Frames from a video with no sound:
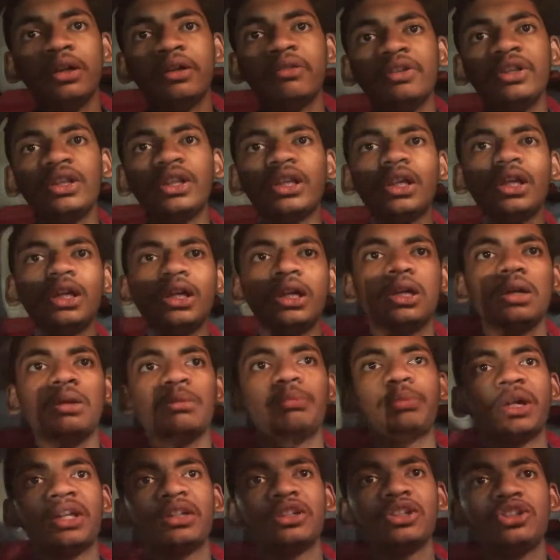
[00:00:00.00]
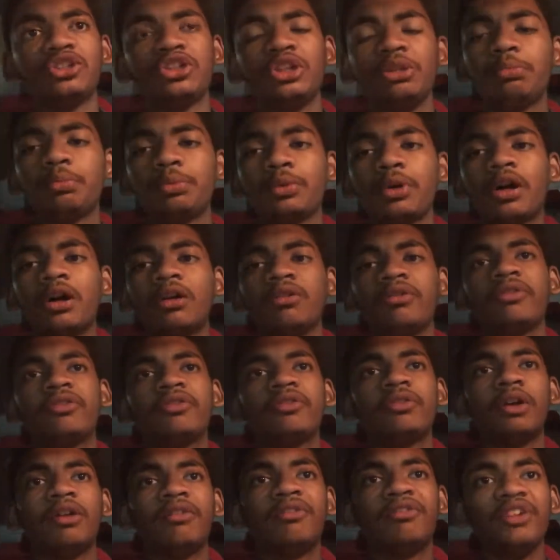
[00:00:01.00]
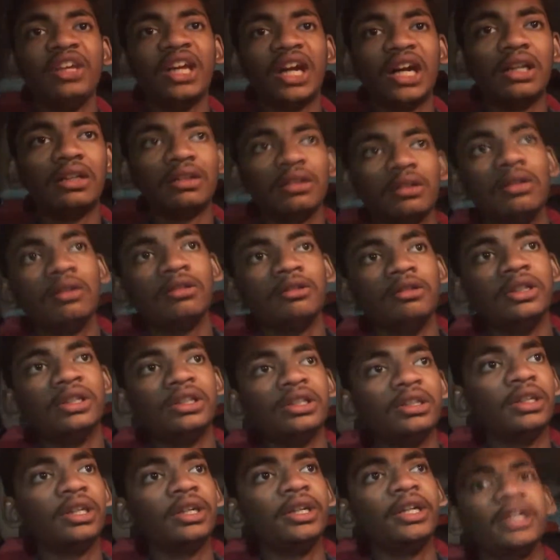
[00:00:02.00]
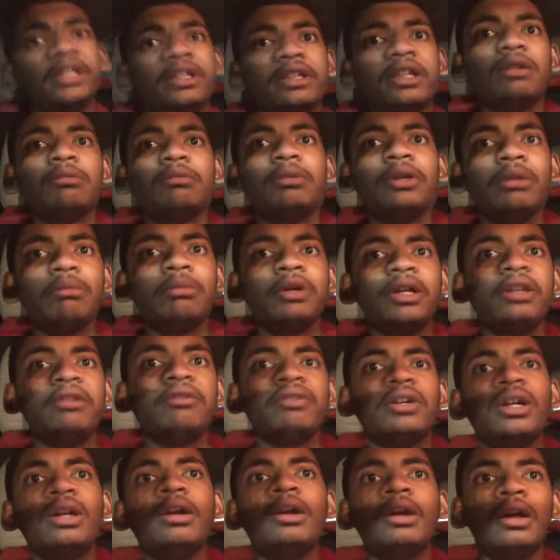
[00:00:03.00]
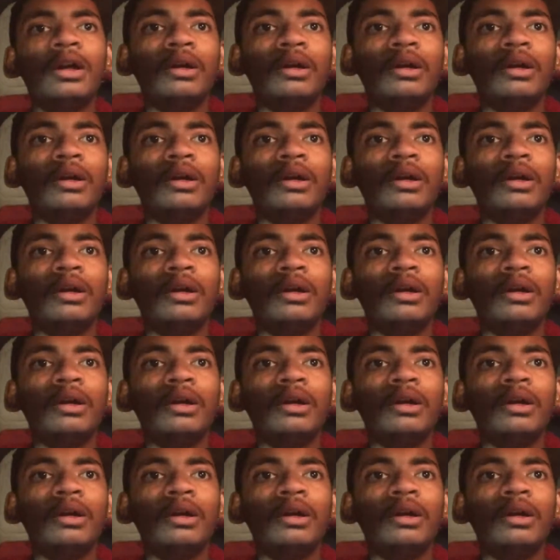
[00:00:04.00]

with a partnership of Fiat, which is a dead company by the way.